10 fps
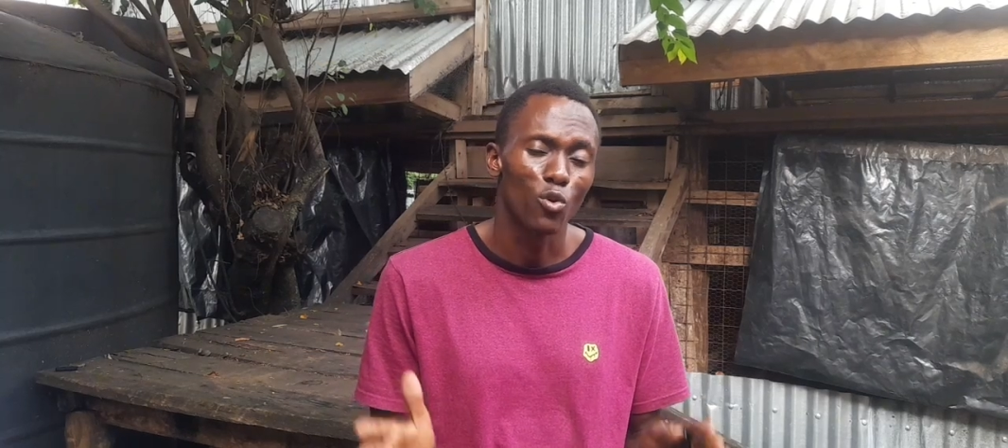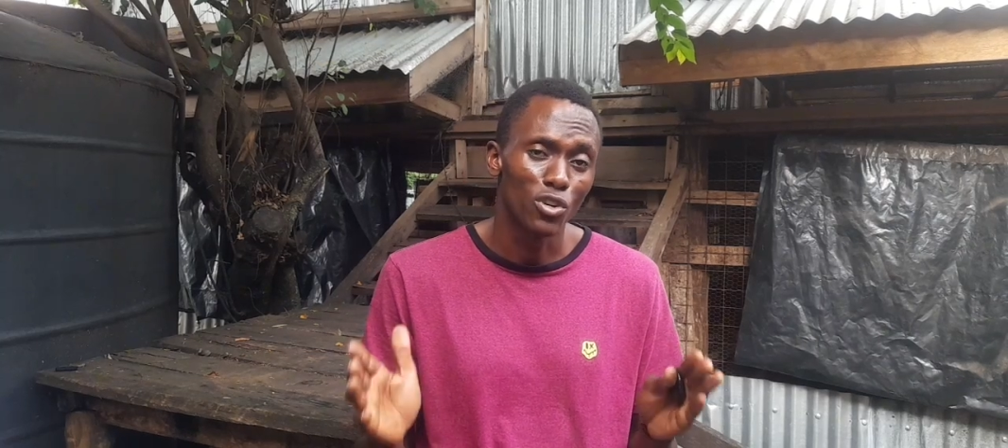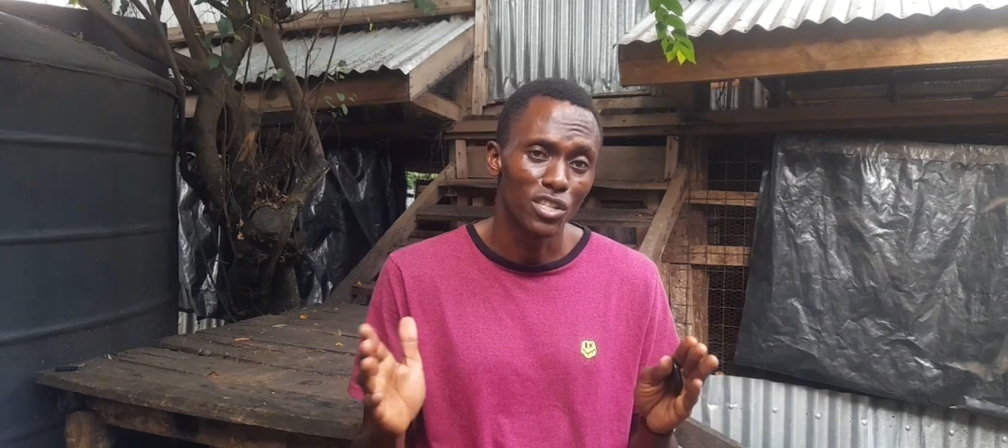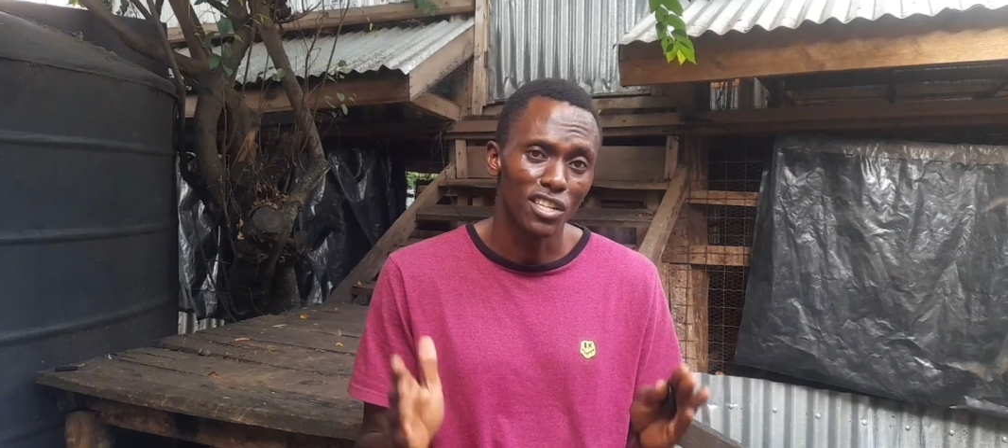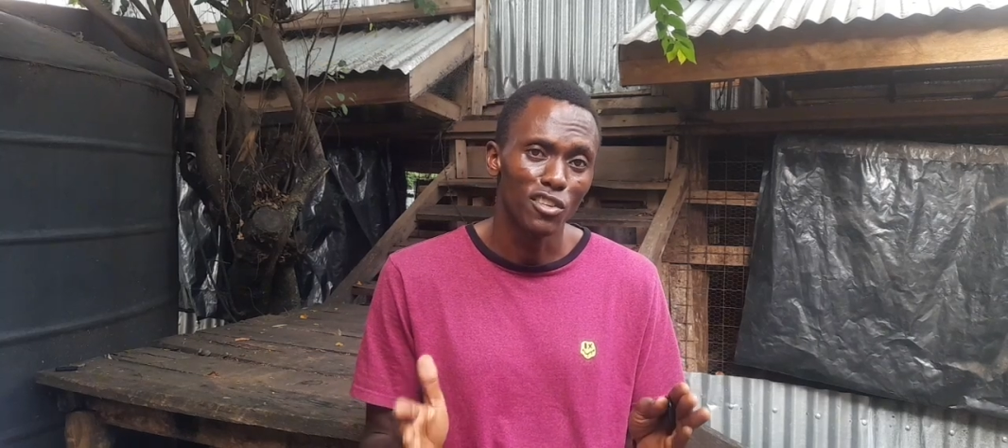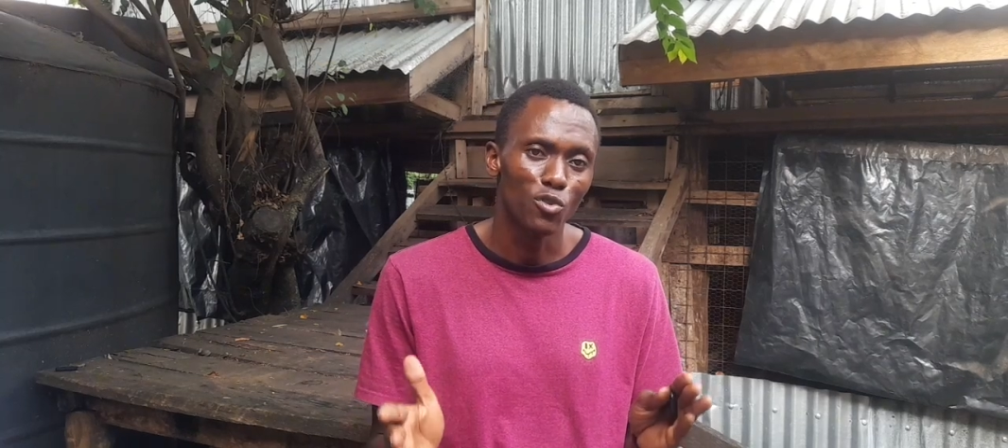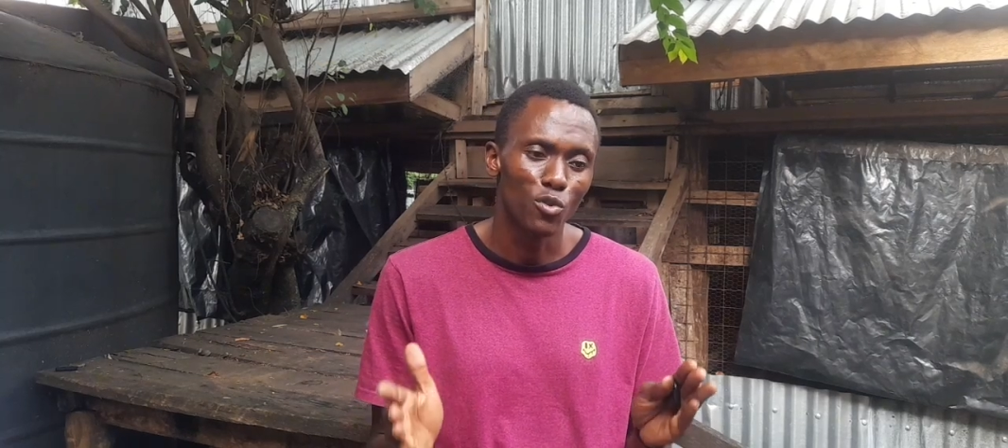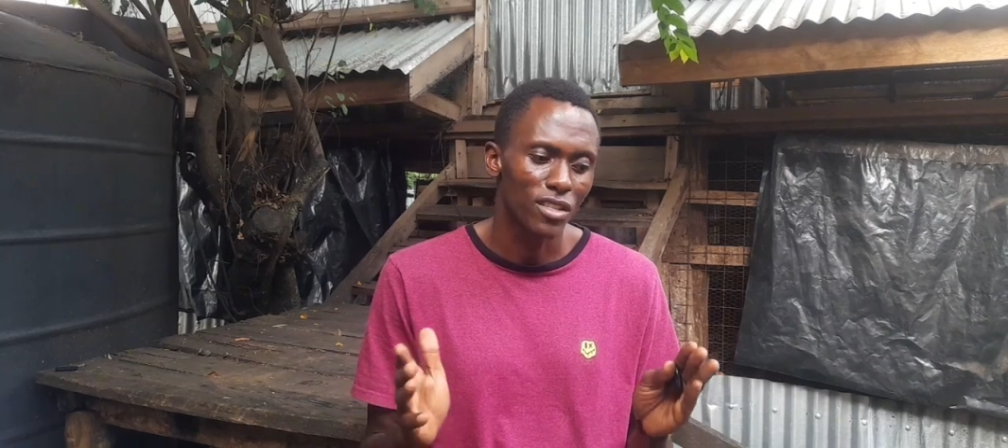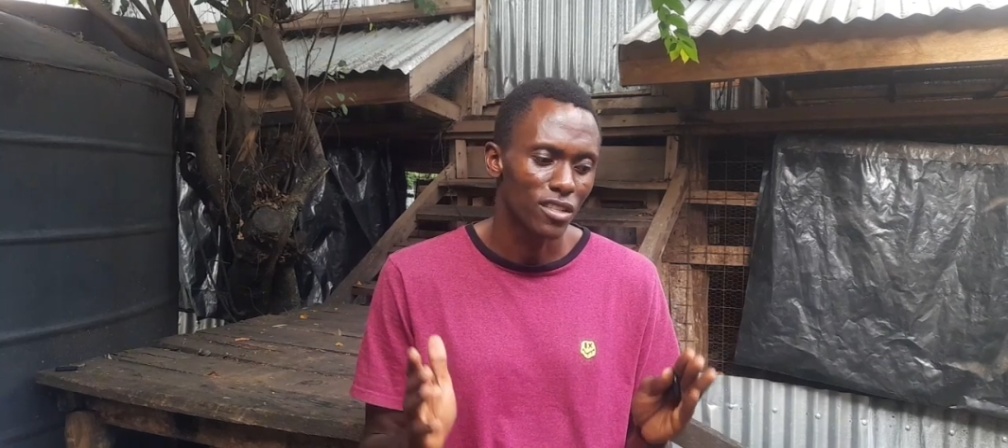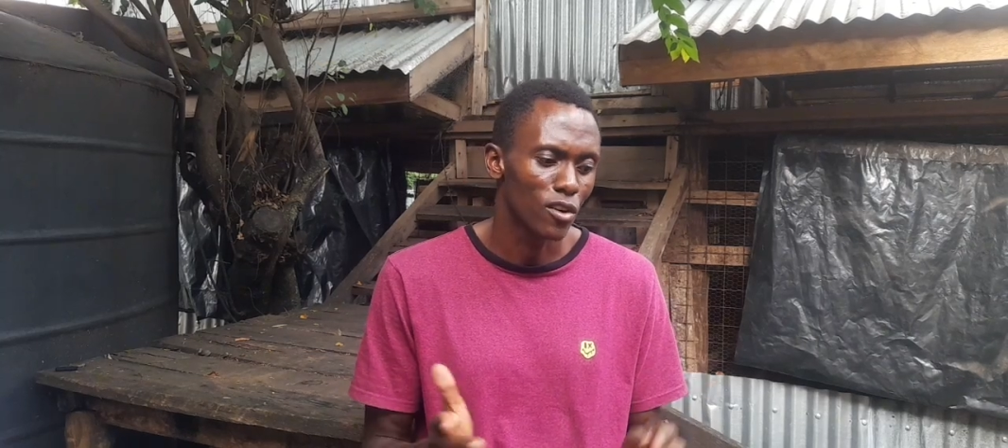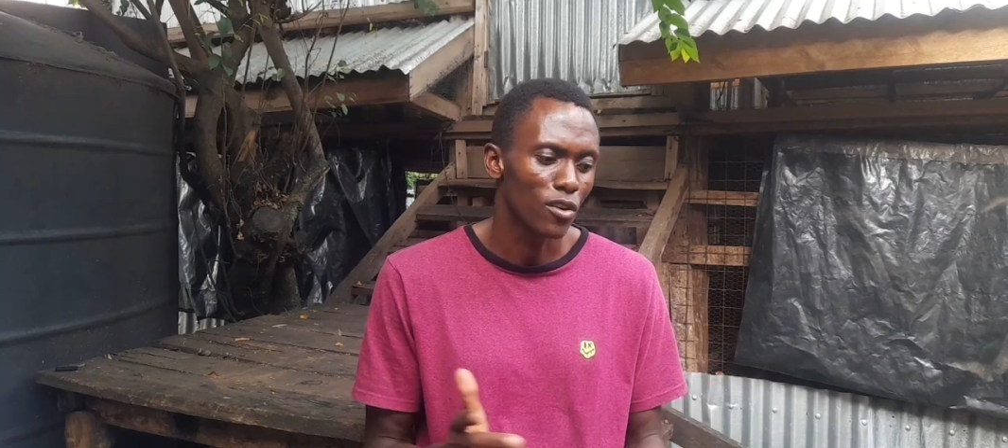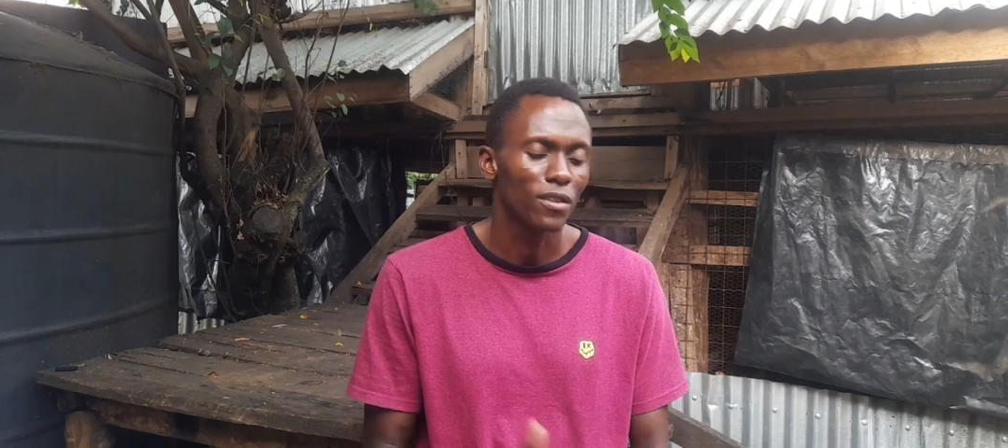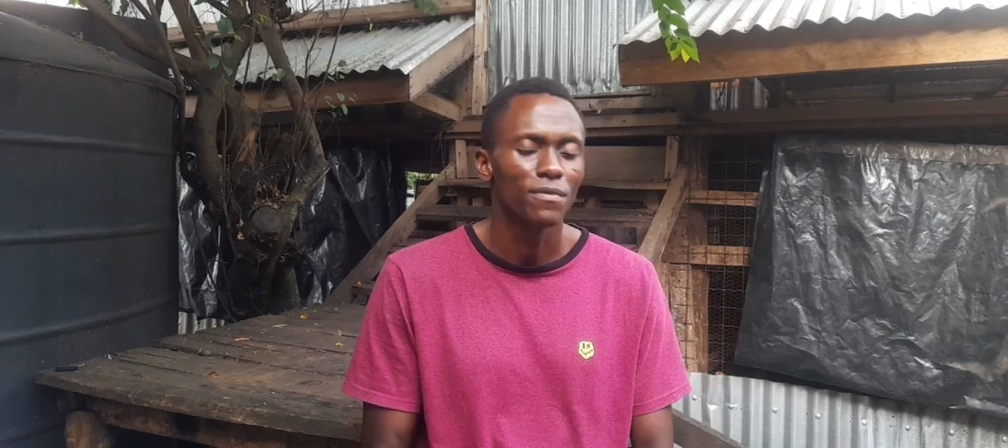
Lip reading: continue your stock.